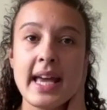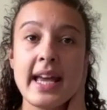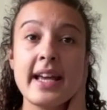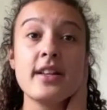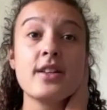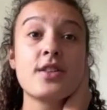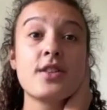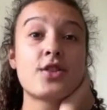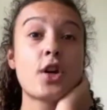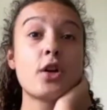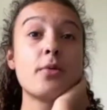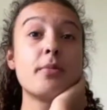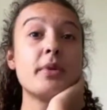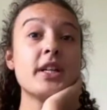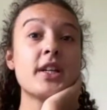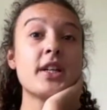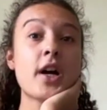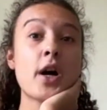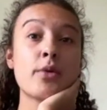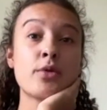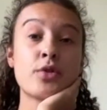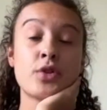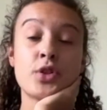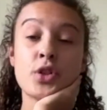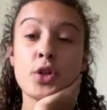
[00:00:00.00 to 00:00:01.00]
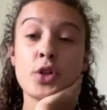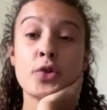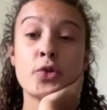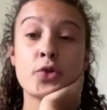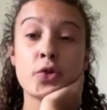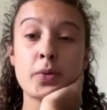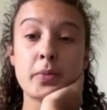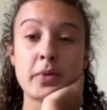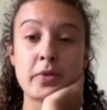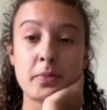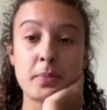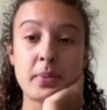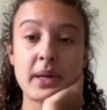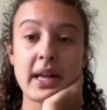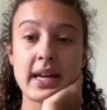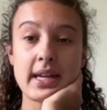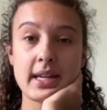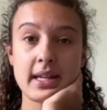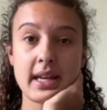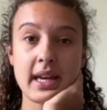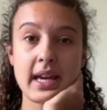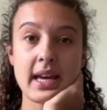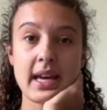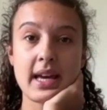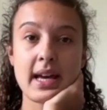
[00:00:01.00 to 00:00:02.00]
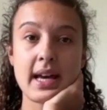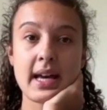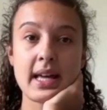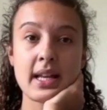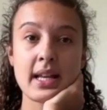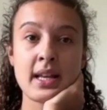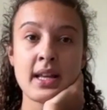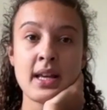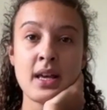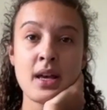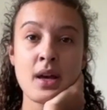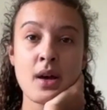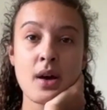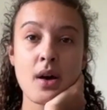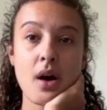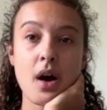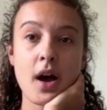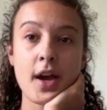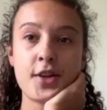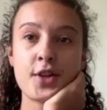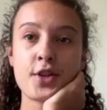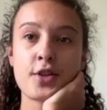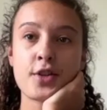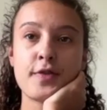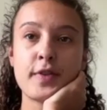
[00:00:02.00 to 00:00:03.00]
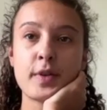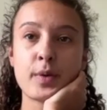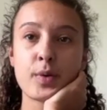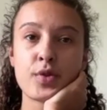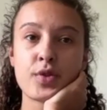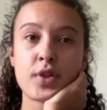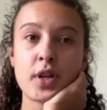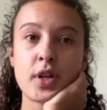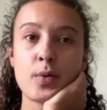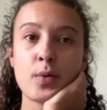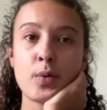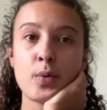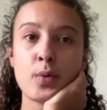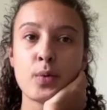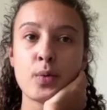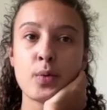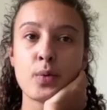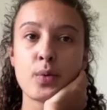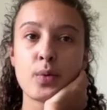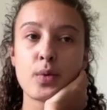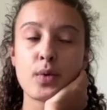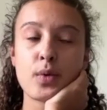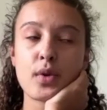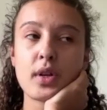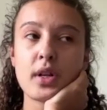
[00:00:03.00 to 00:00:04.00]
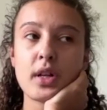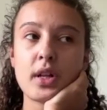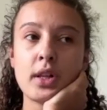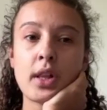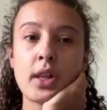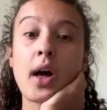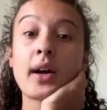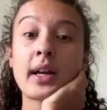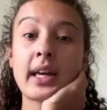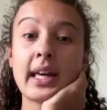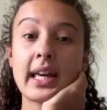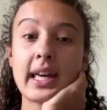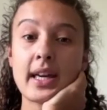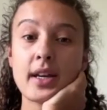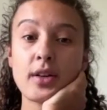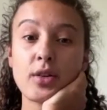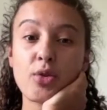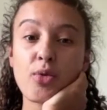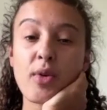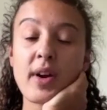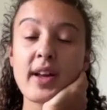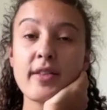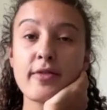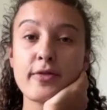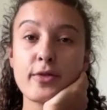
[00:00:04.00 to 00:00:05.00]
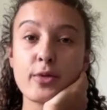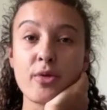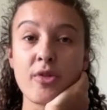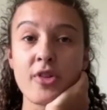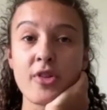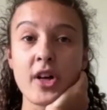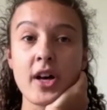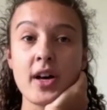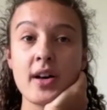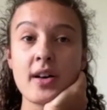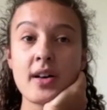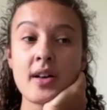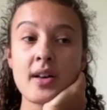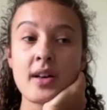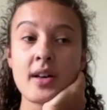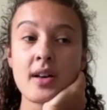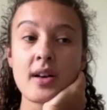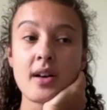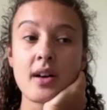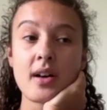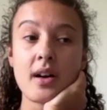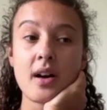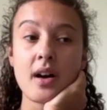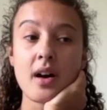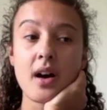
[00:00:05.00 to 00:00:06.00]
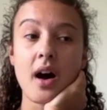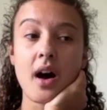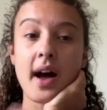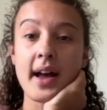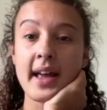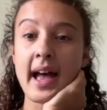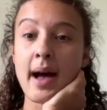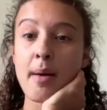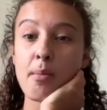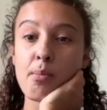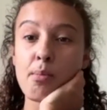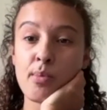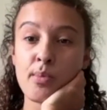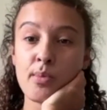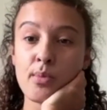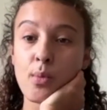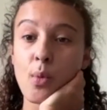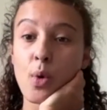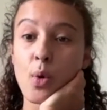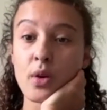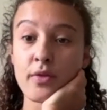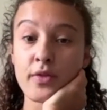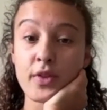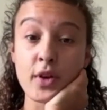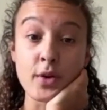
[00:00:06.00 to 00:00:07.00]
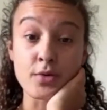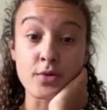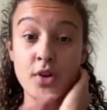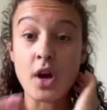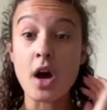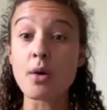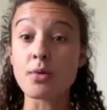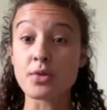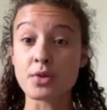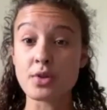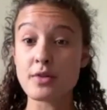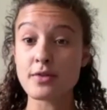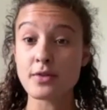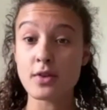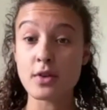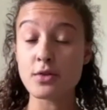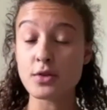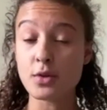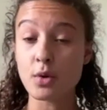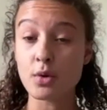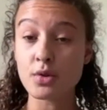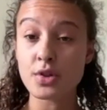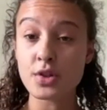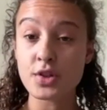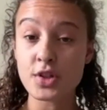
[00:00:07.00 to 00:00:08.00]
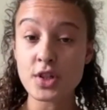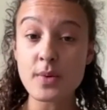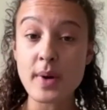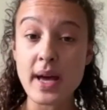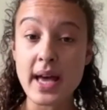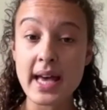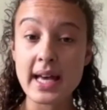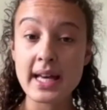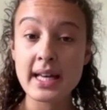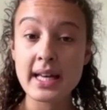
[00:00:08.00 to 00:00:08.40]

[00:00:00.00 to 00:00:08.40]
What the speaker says: so many girls do dream of playing it, and I just feel so lucky and grateful that I am one of those girls who's got to do it,